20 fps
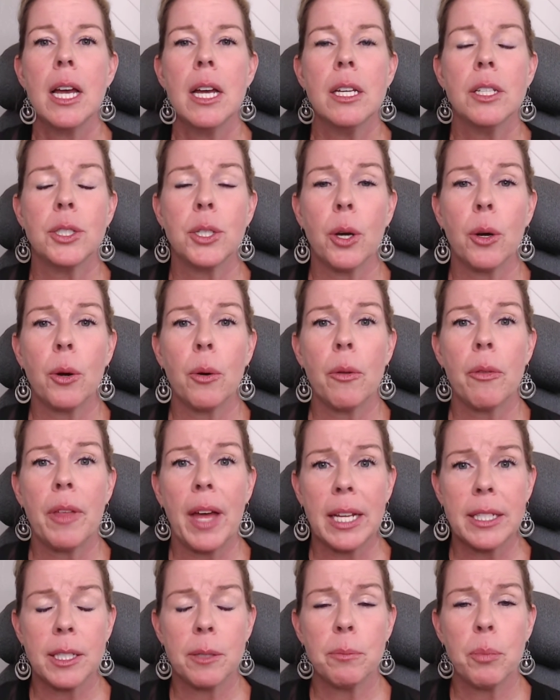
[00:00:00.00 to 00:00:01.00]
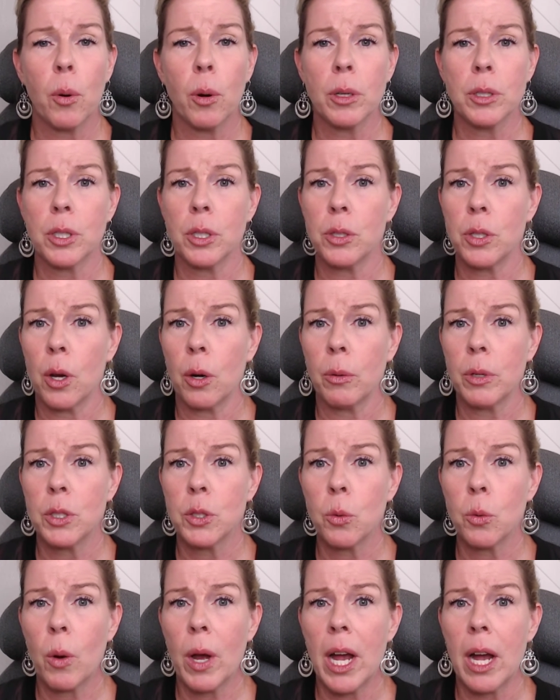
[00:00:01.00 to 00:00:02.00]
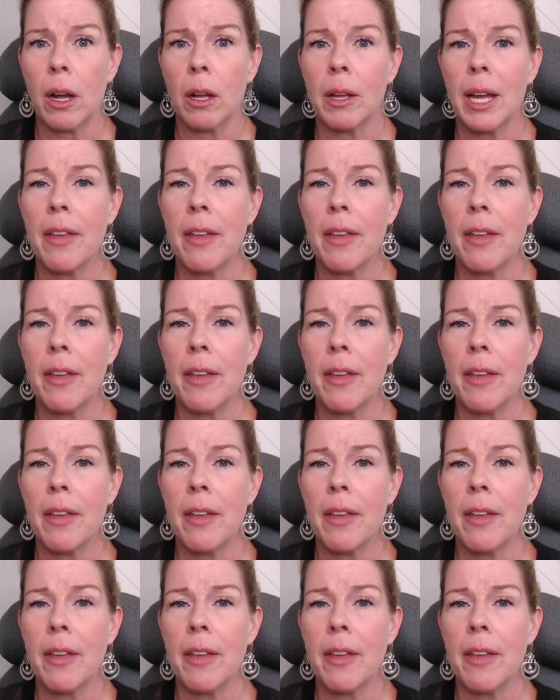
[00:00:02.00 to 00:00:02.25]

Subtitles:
So that's important to know as well.